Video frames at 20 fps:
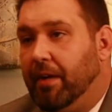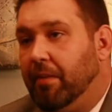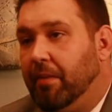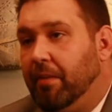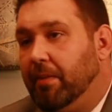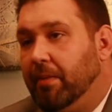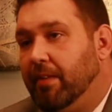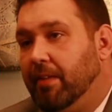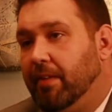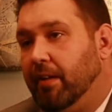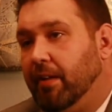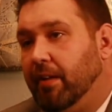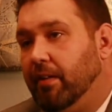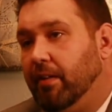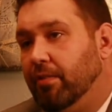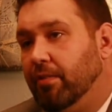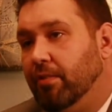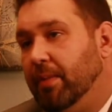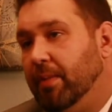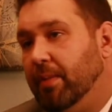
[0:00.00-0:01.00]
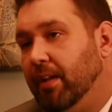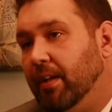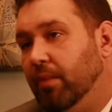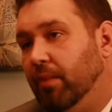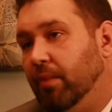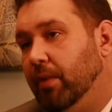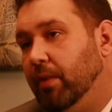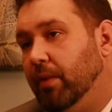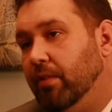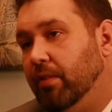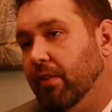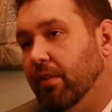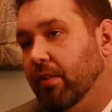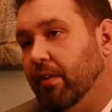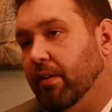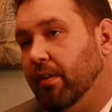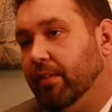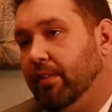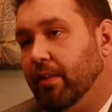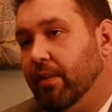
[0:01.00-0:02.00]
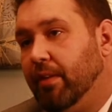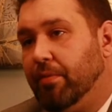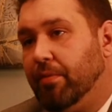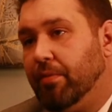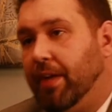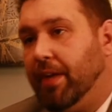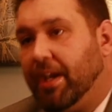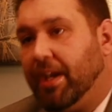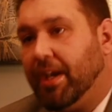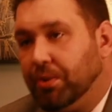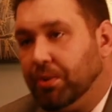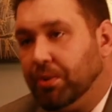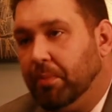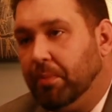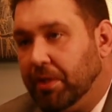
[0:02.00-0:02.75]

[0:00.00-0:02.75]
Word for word: I mean, technically speaking, we can talk on like three actual